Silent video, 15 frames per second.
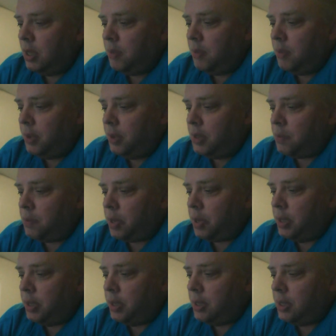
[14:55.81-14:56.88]
I've always
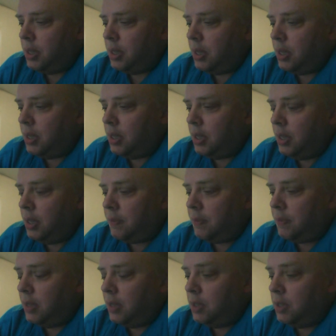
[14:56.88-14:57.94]
preached that if
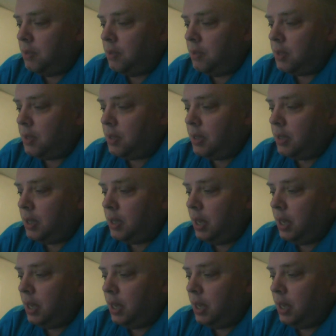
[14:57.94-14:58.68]
the humor